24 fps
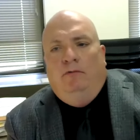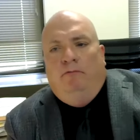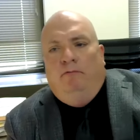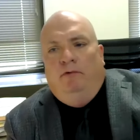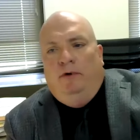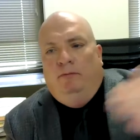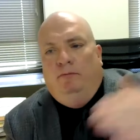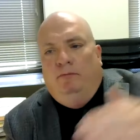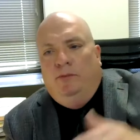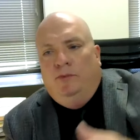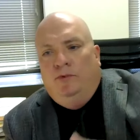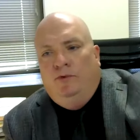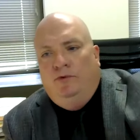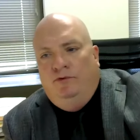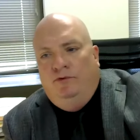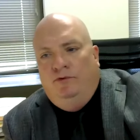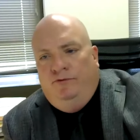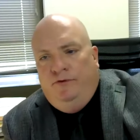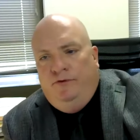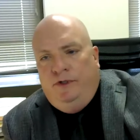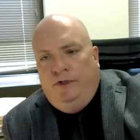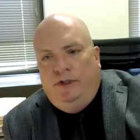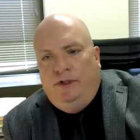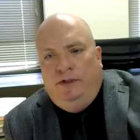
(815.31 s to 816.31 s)

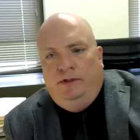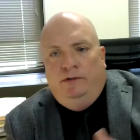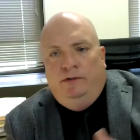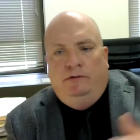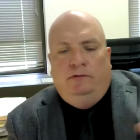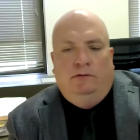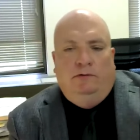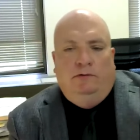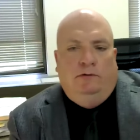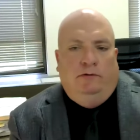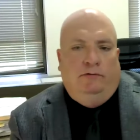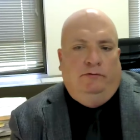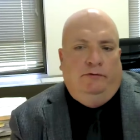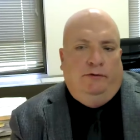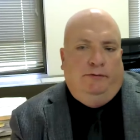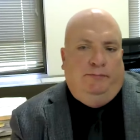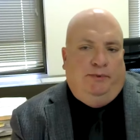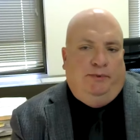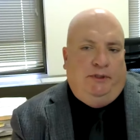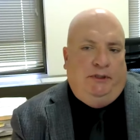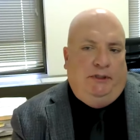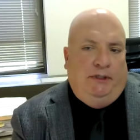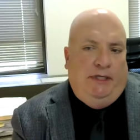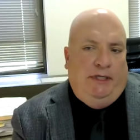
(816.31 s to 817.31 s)
removing or
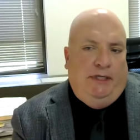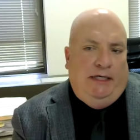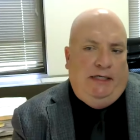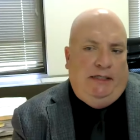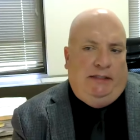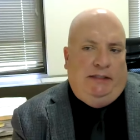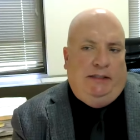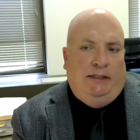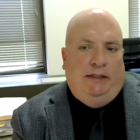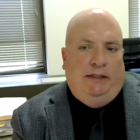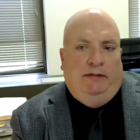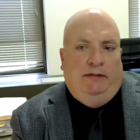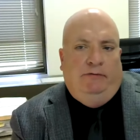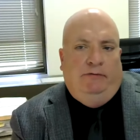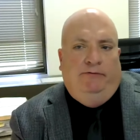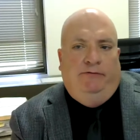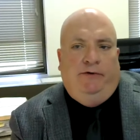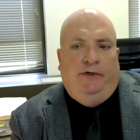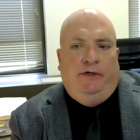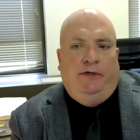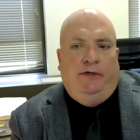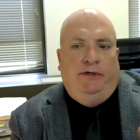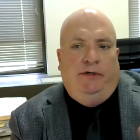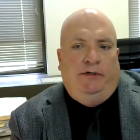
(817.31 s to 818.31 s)
replacing
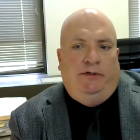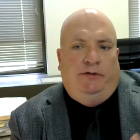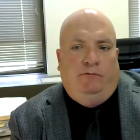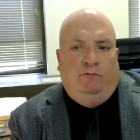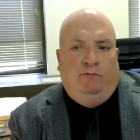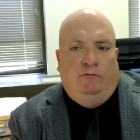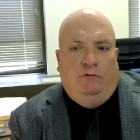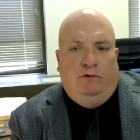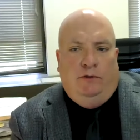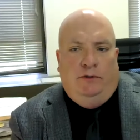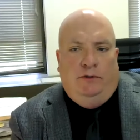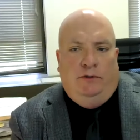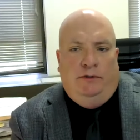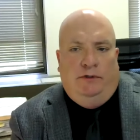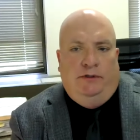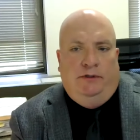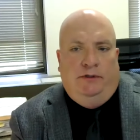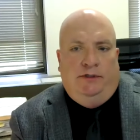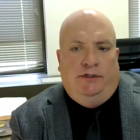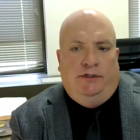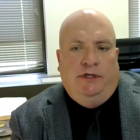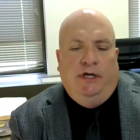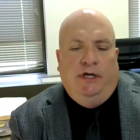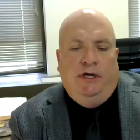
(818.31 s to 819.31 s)
various
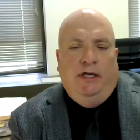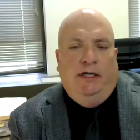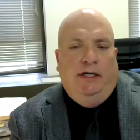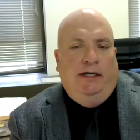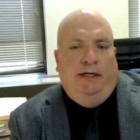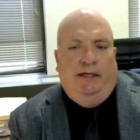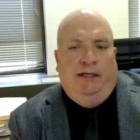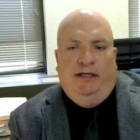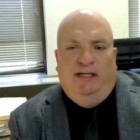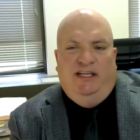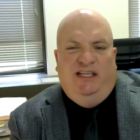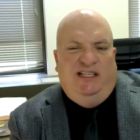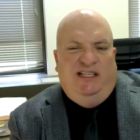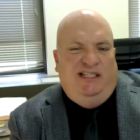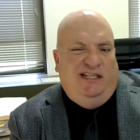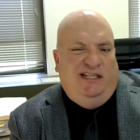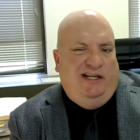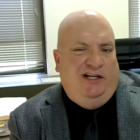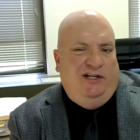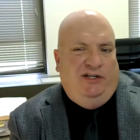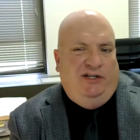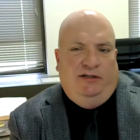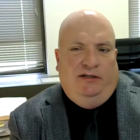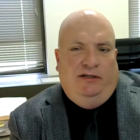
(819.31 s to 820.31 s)
words in
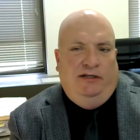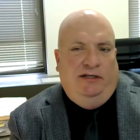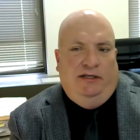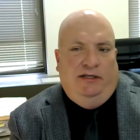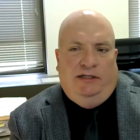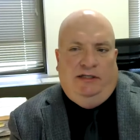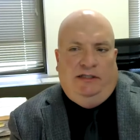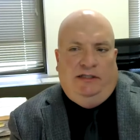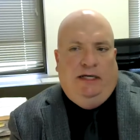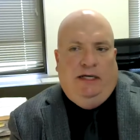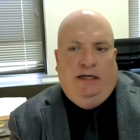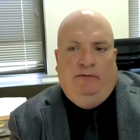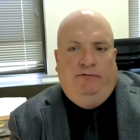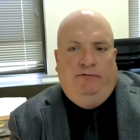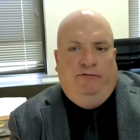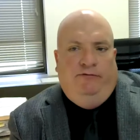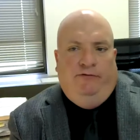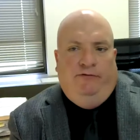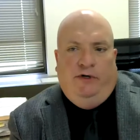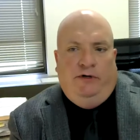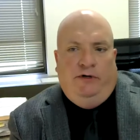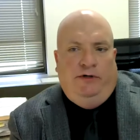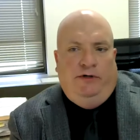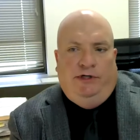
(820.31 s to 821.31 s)
essentially the same
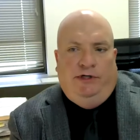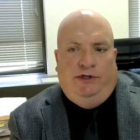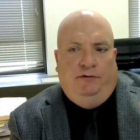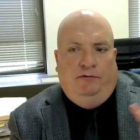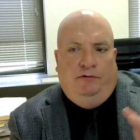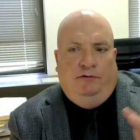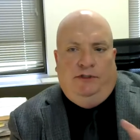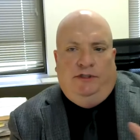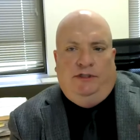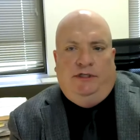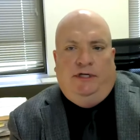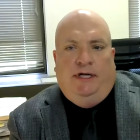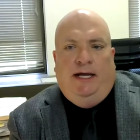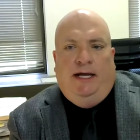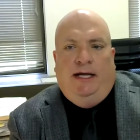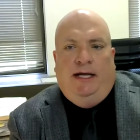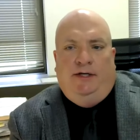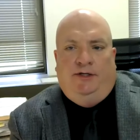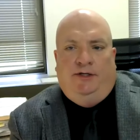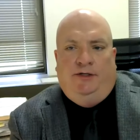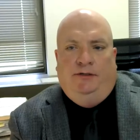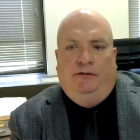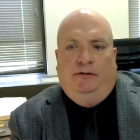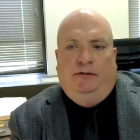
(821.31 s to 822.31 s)
very short
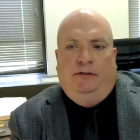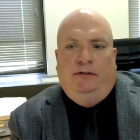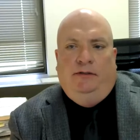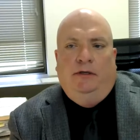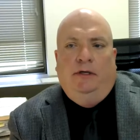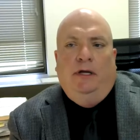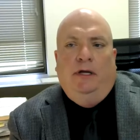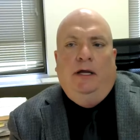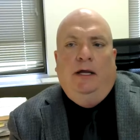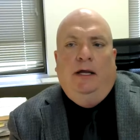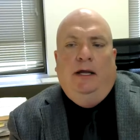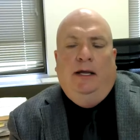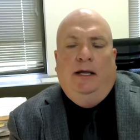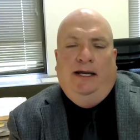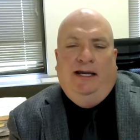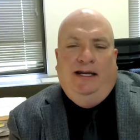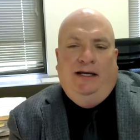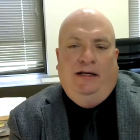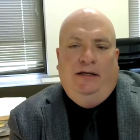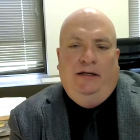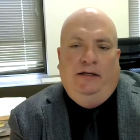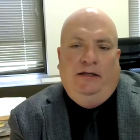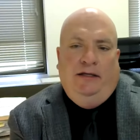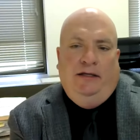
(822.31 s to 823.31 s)
statute. And
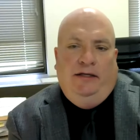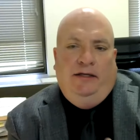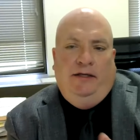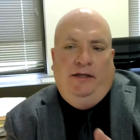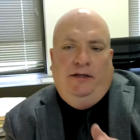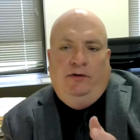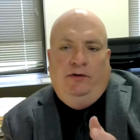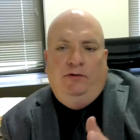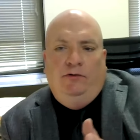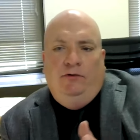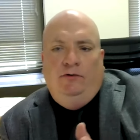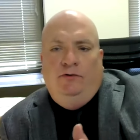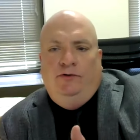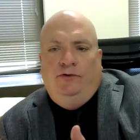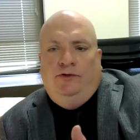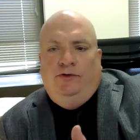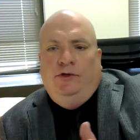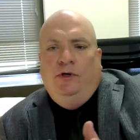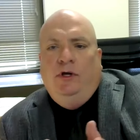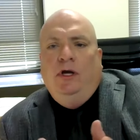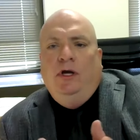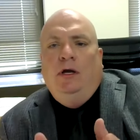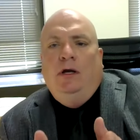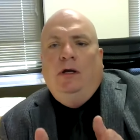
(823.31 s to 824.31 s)
that
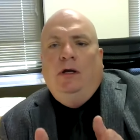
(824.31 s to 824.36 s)
those